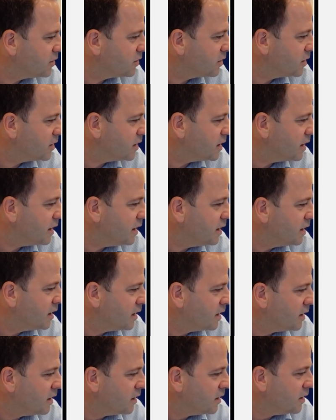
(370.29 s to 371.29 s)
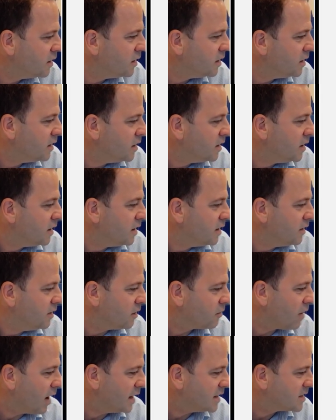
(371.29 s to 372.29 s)
certainly in
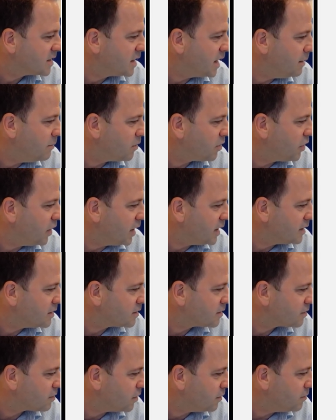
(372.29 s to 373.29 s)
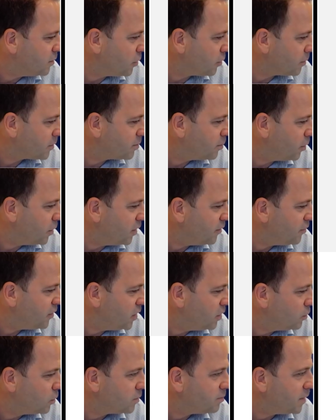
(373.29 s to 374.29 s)
the grand scheme of things from Europe's point of
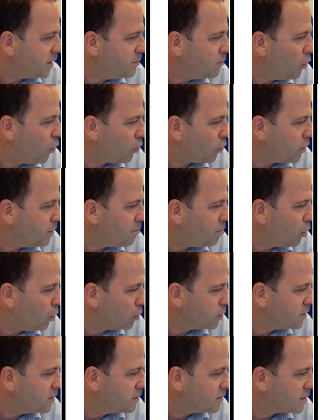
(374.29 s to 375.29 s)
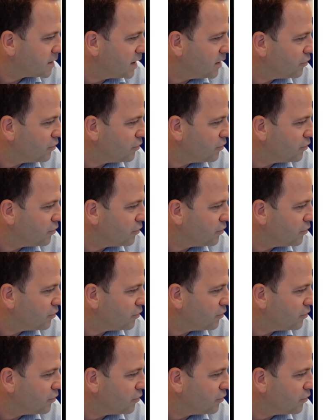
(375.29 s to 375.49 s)
view would be more important,